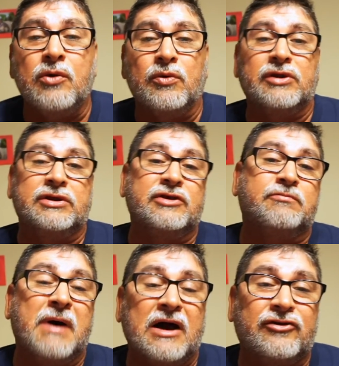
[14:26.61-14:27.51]
with these
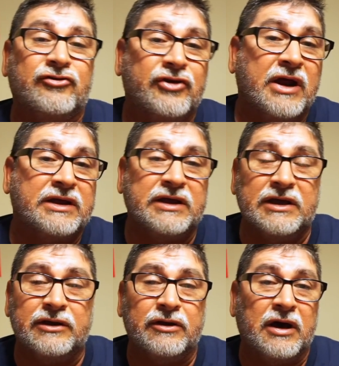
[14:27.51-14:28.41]
boxes that I
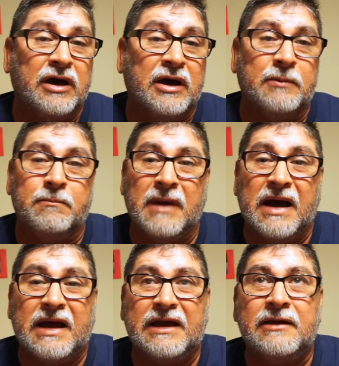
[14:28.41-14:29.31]
get,
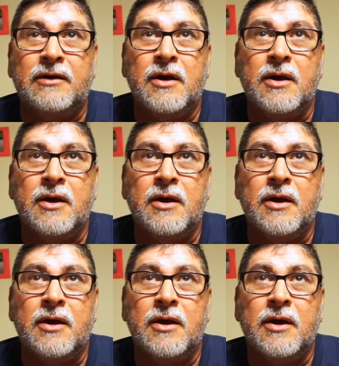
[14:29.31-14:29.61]
my